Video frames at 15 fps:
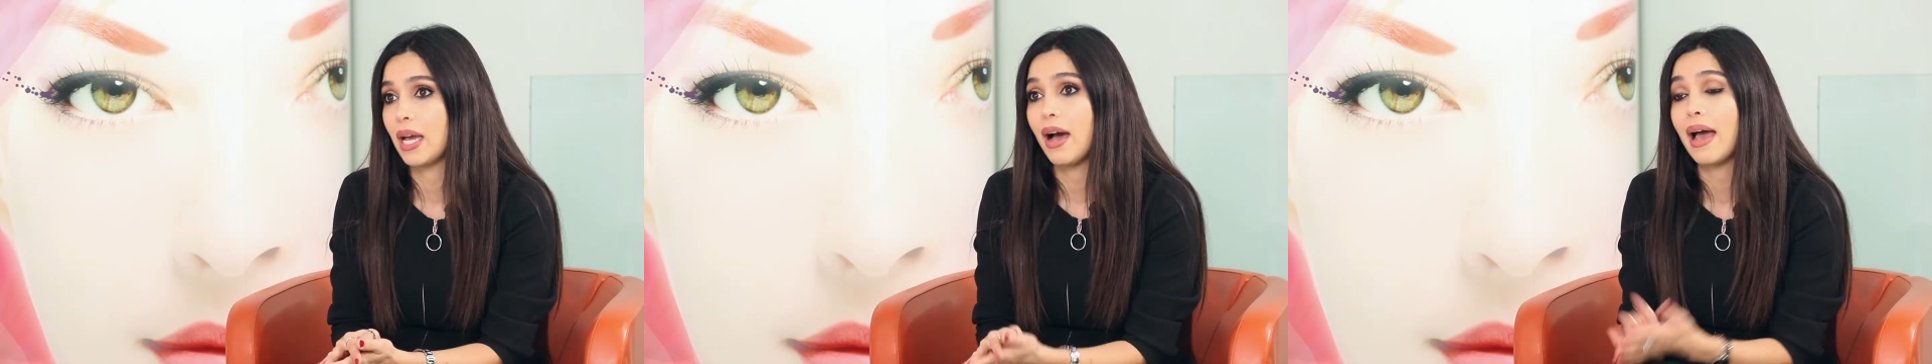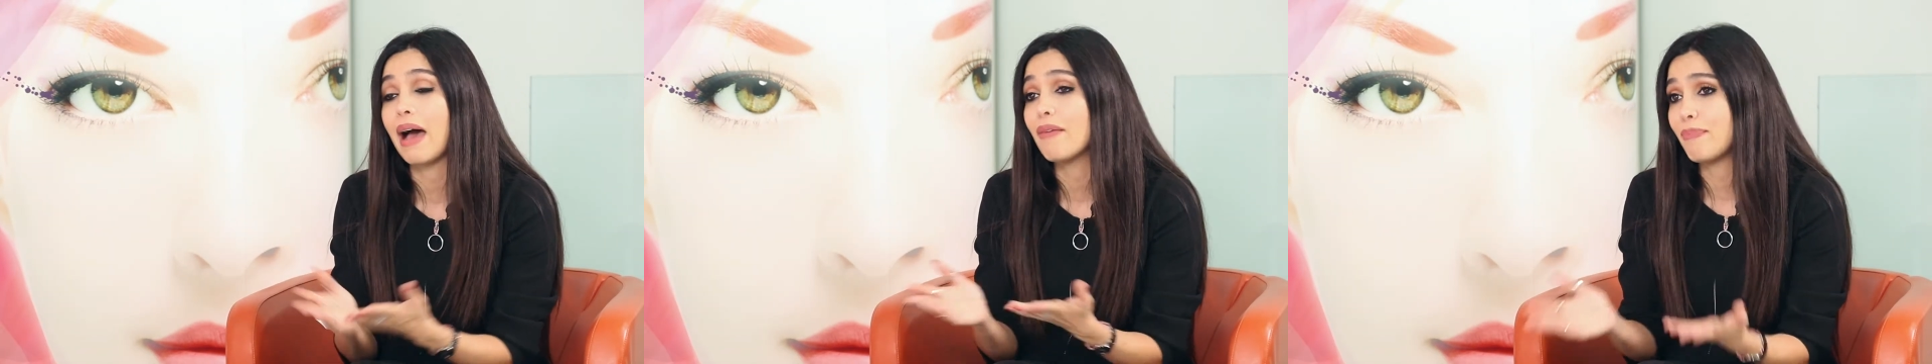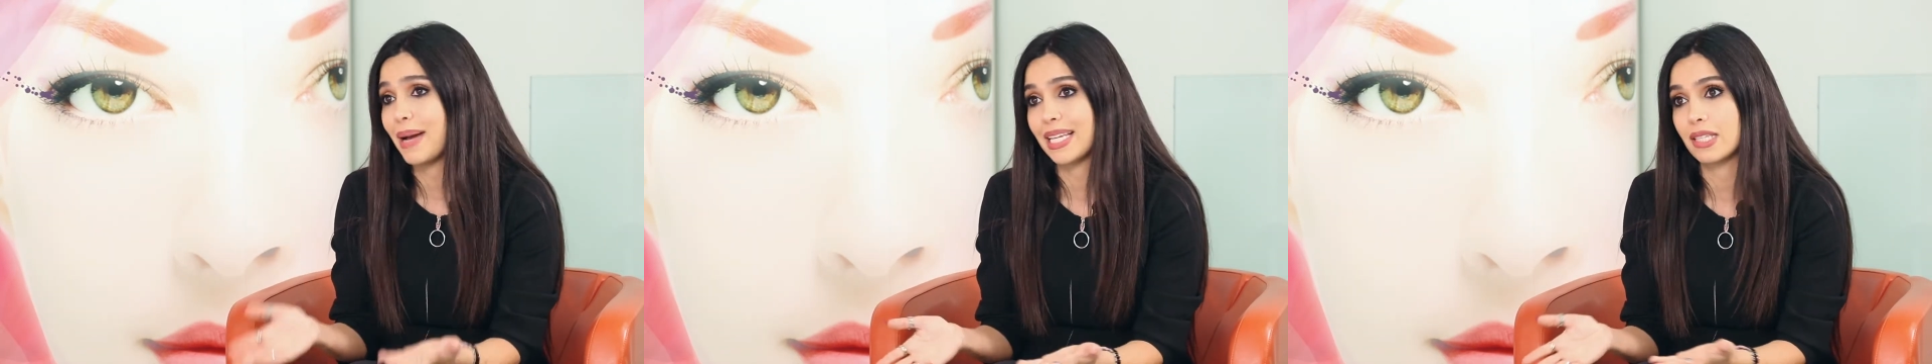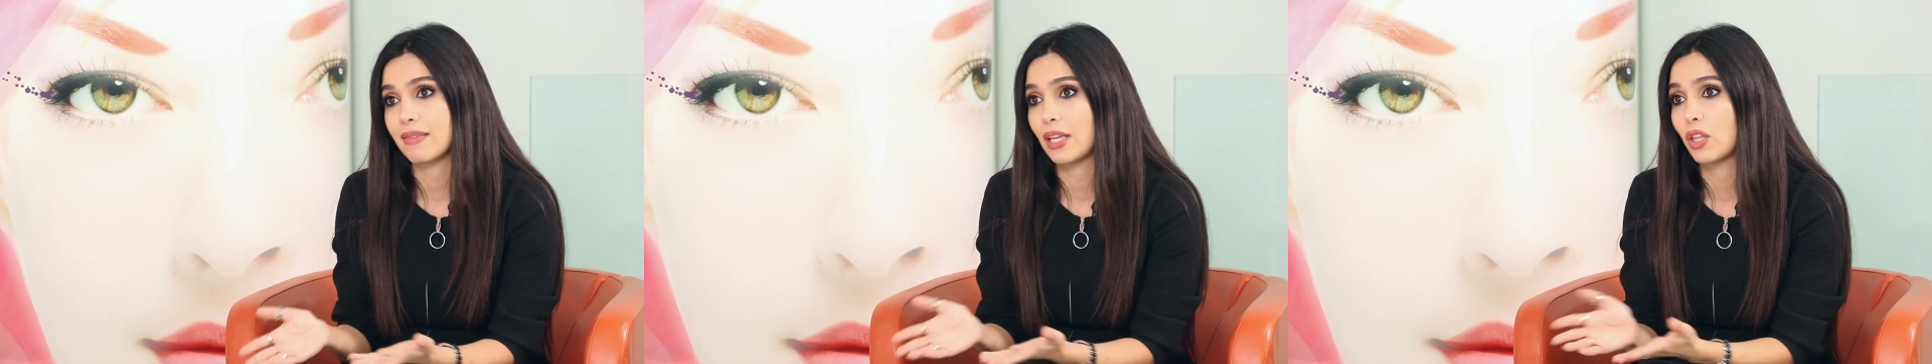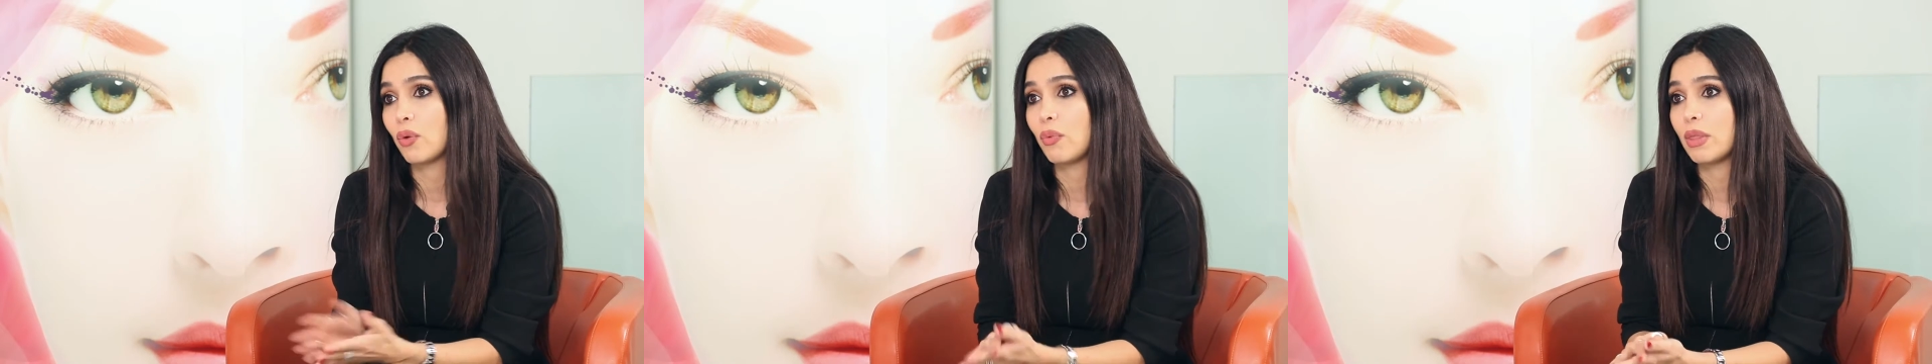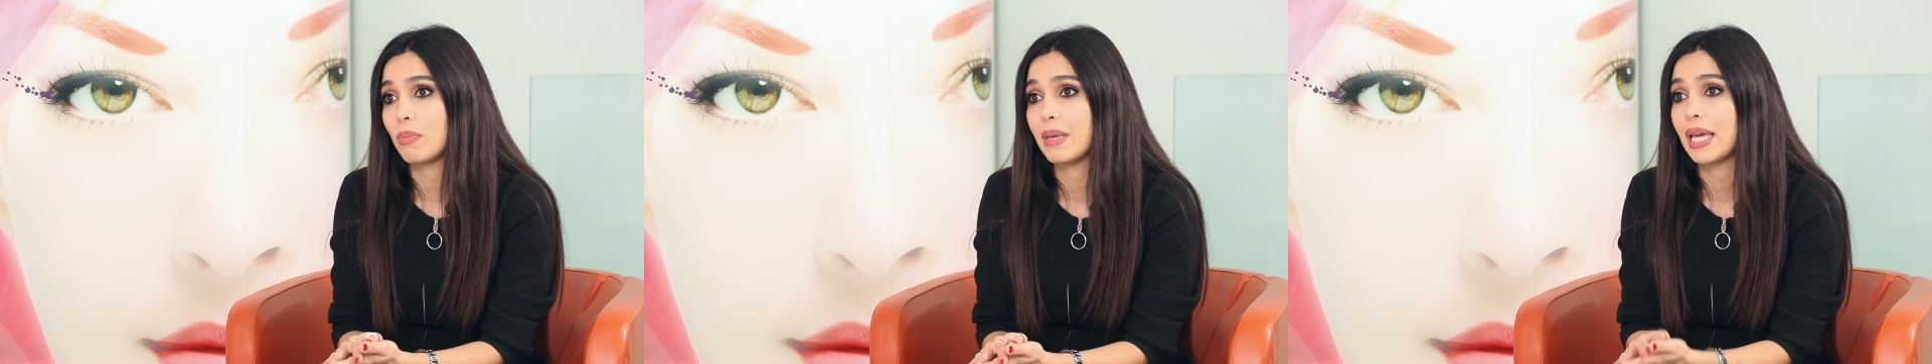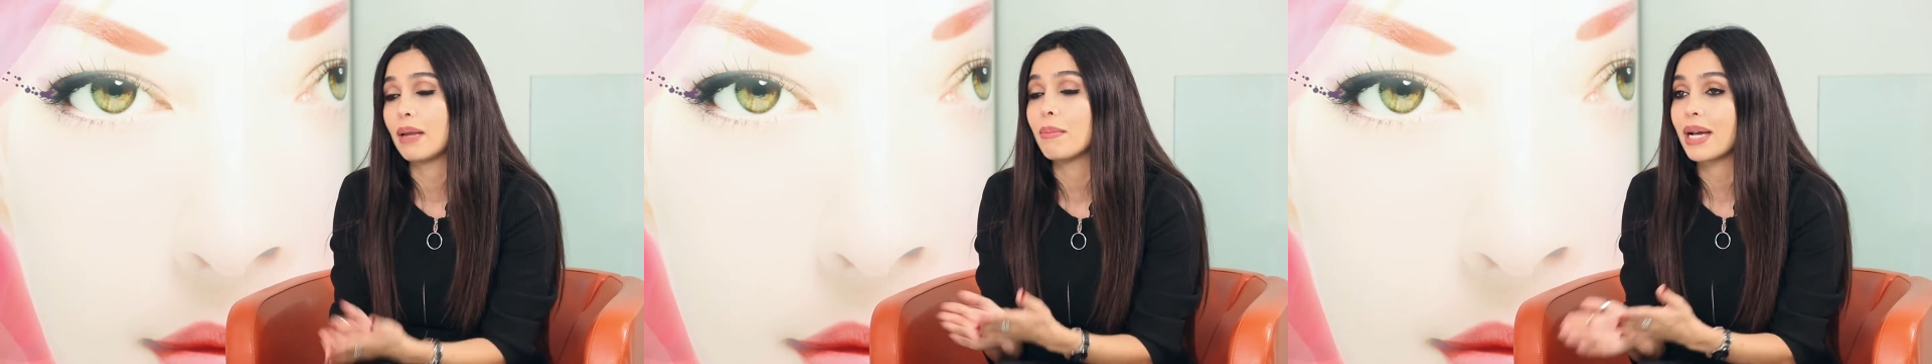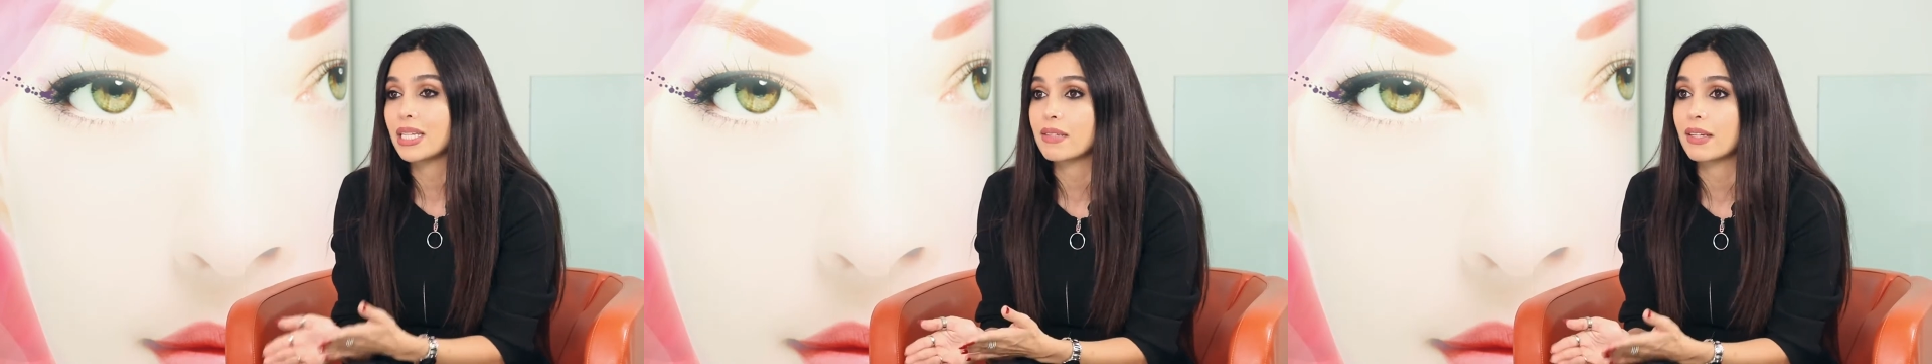I have Max Factor with me, and
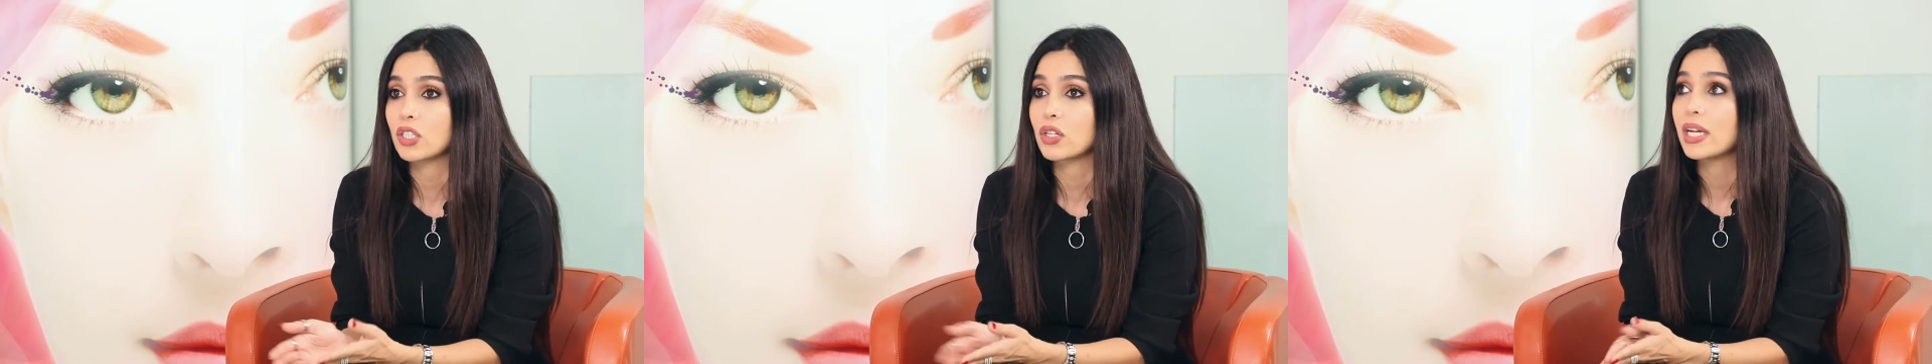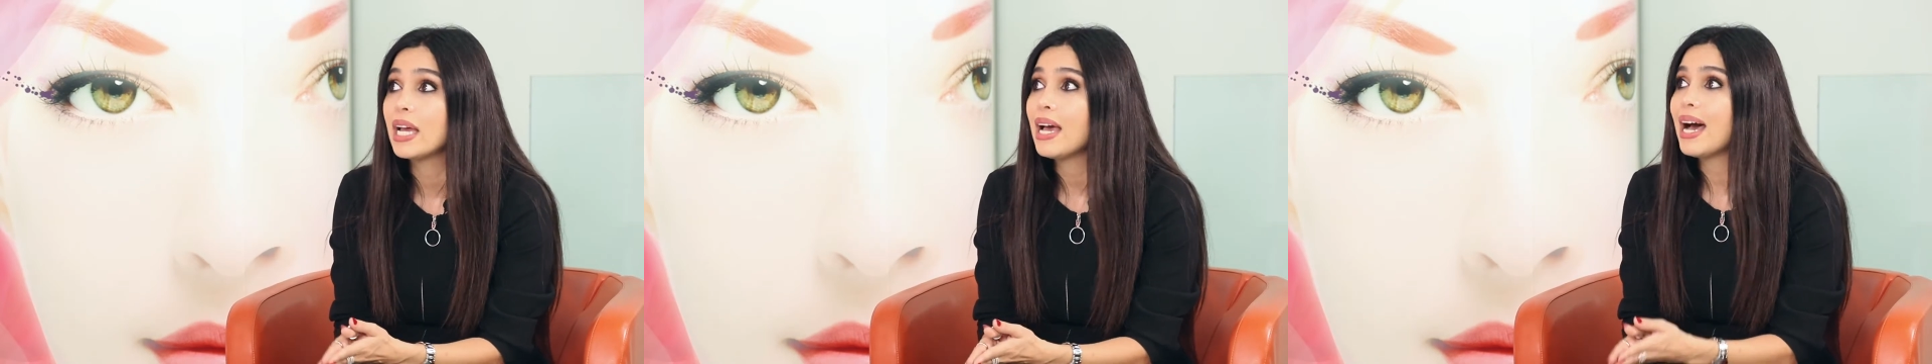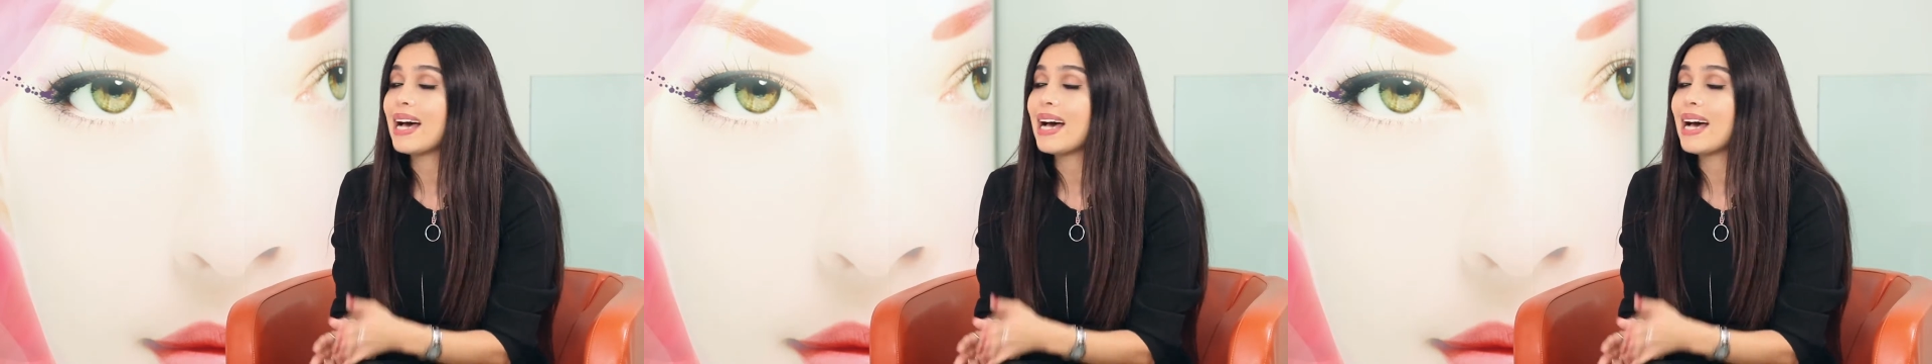Max Factor